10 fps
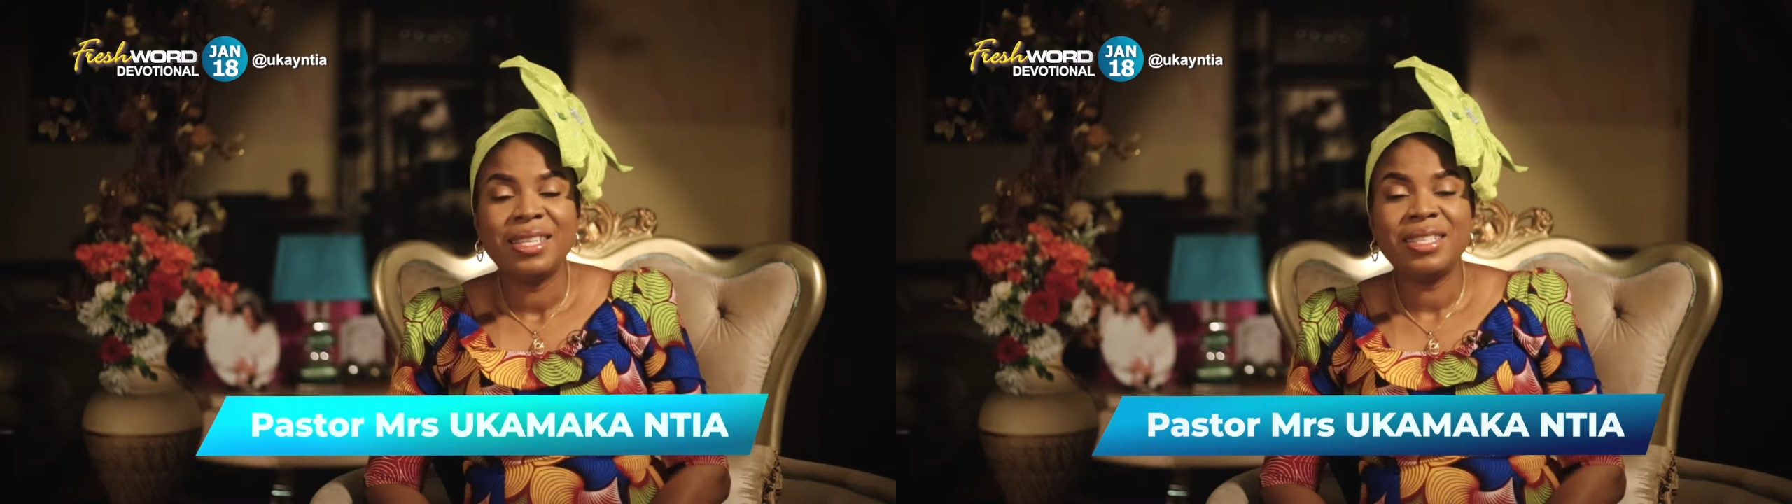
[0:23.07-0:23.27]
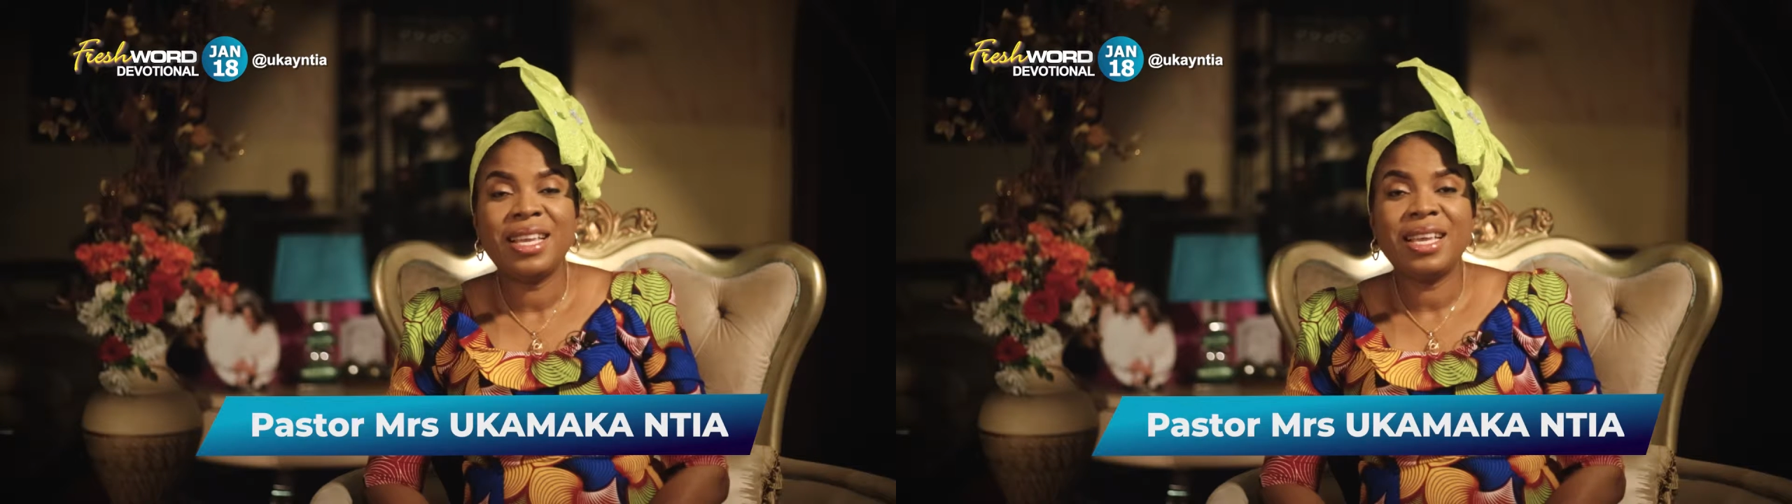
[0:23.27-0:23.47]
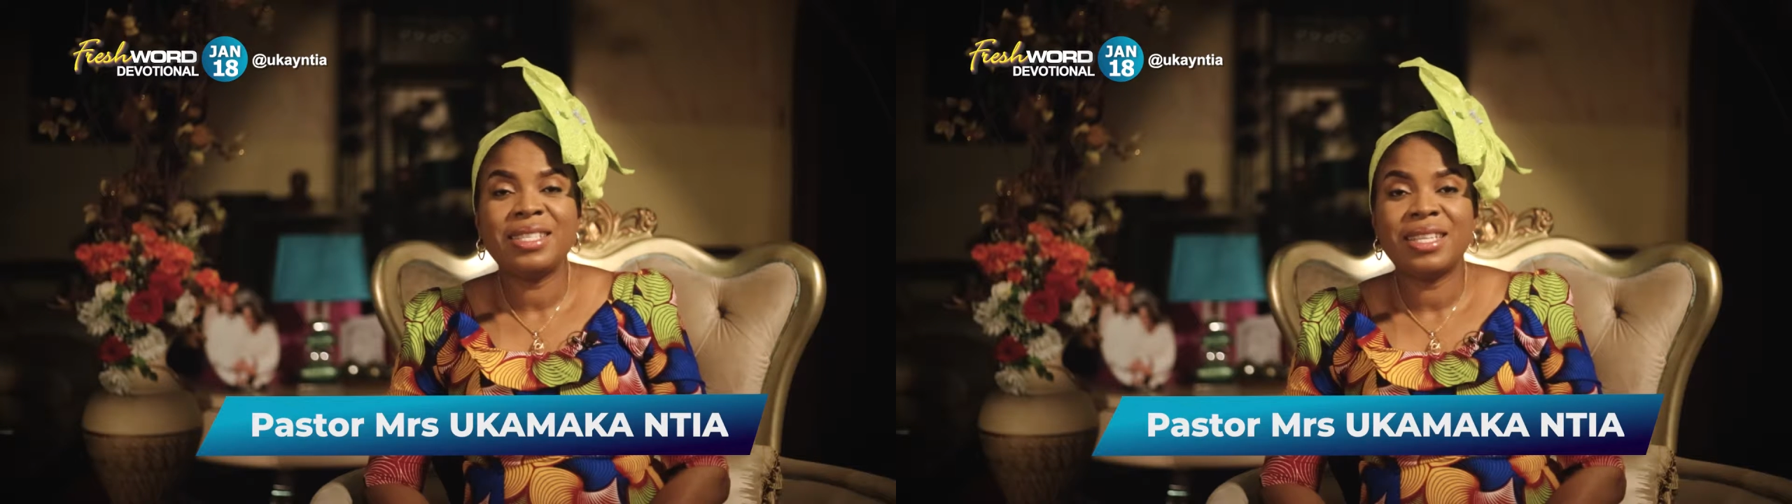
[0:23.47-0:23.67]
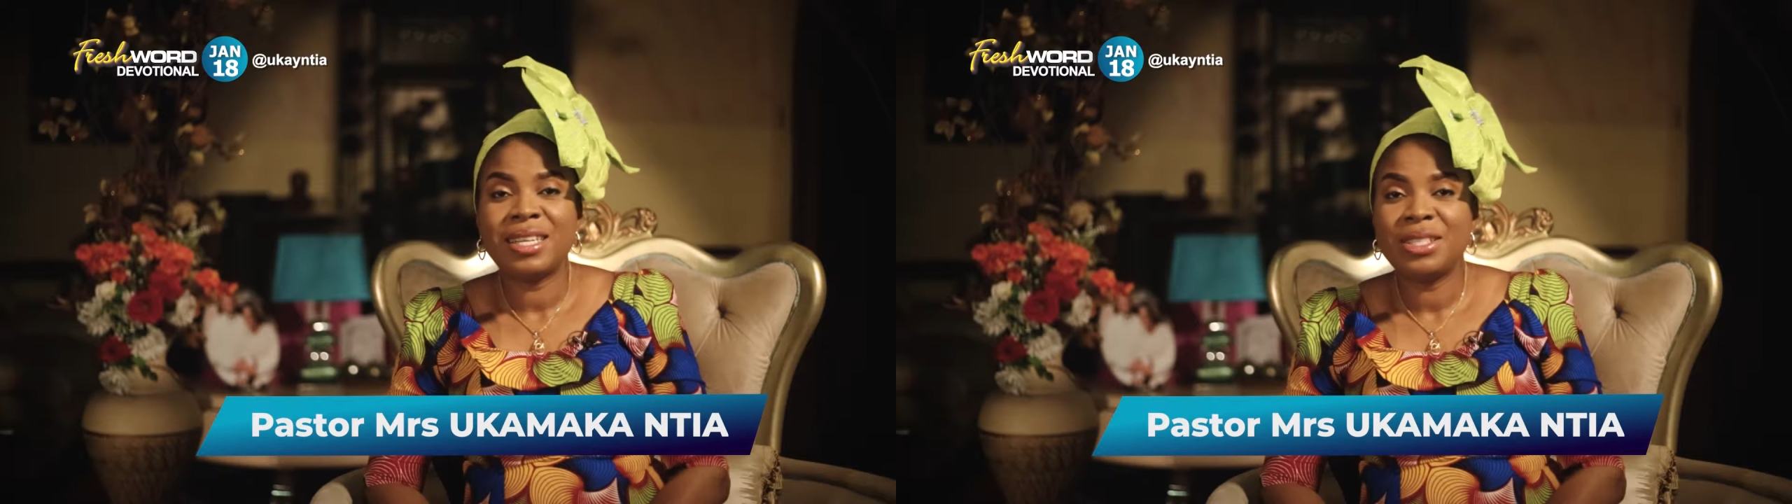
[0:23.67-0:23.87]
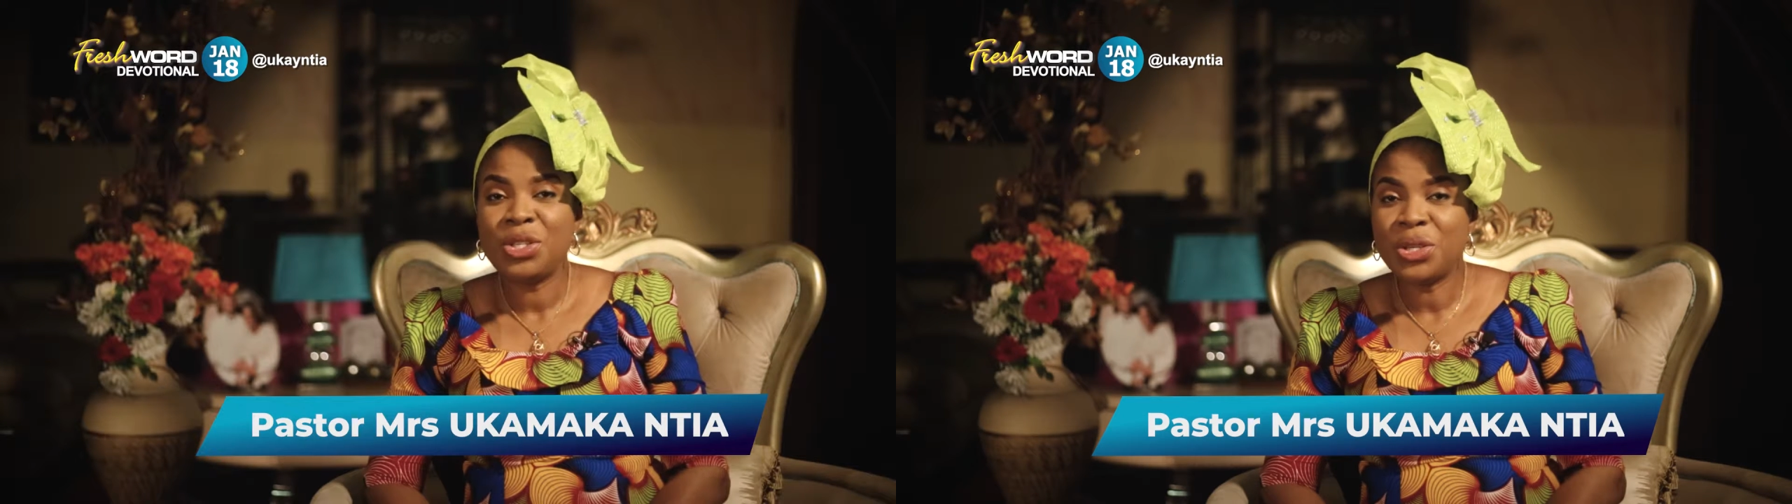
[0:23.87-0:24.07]
Today is
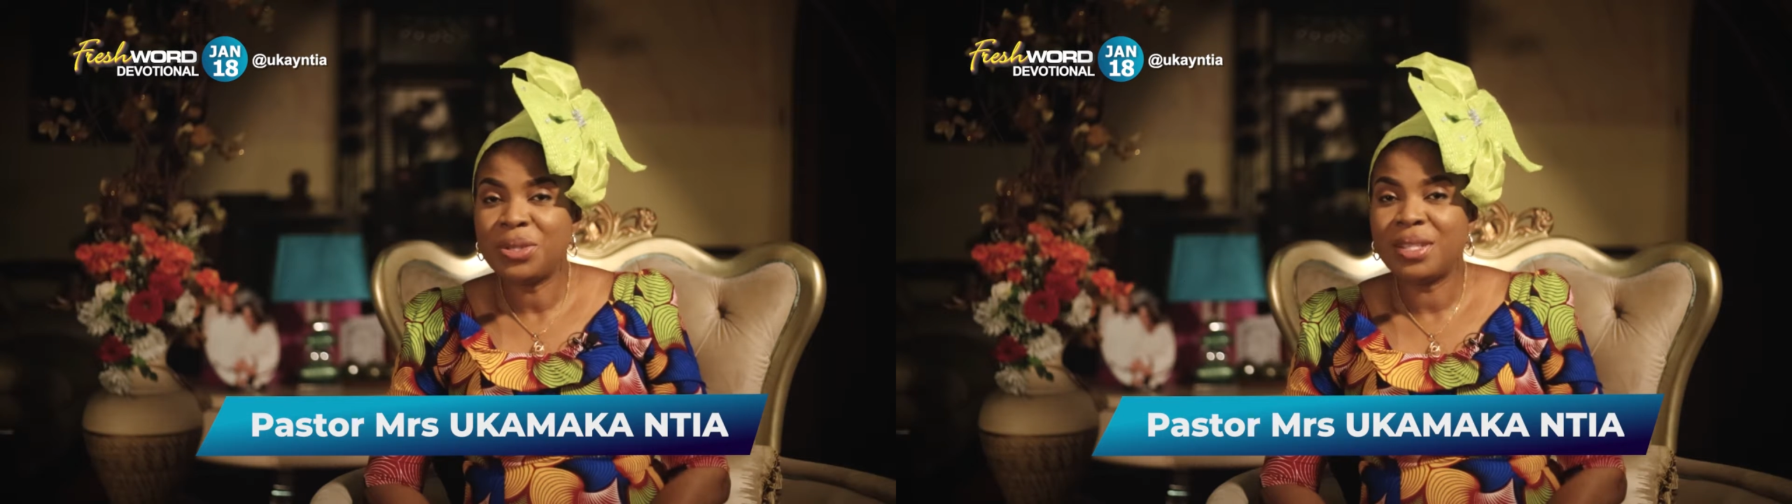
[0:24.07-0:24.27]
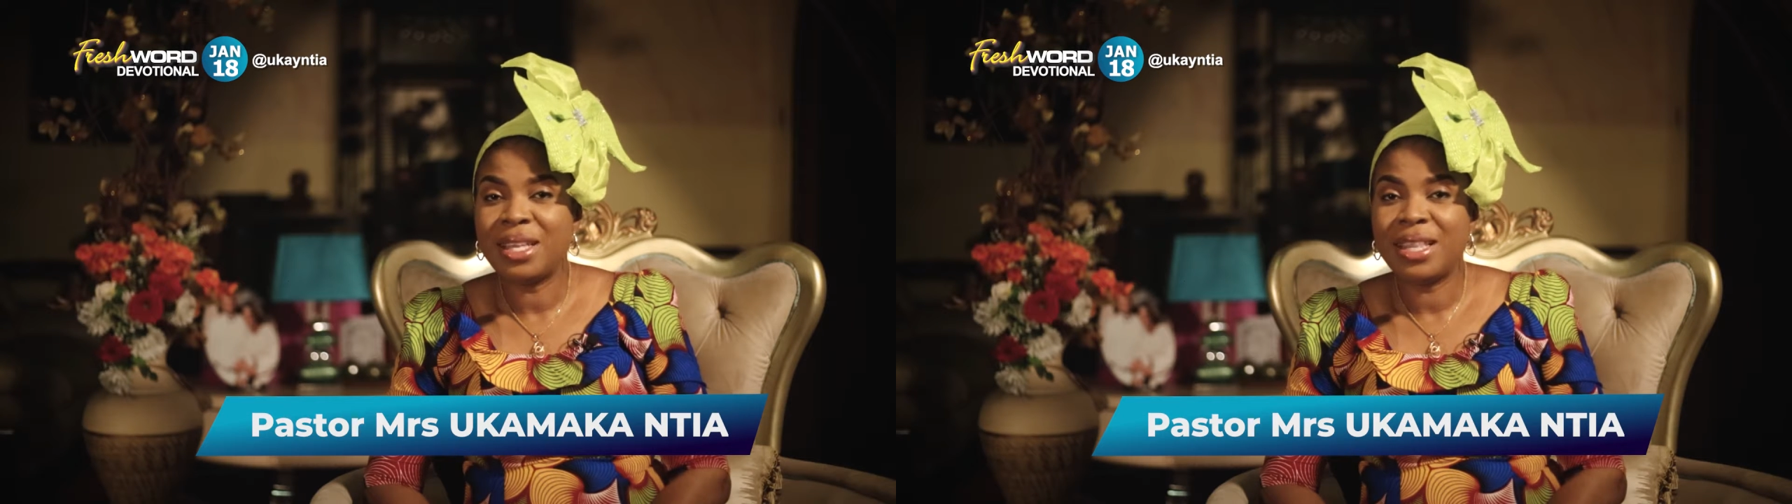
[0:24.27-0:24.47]
Tuesday,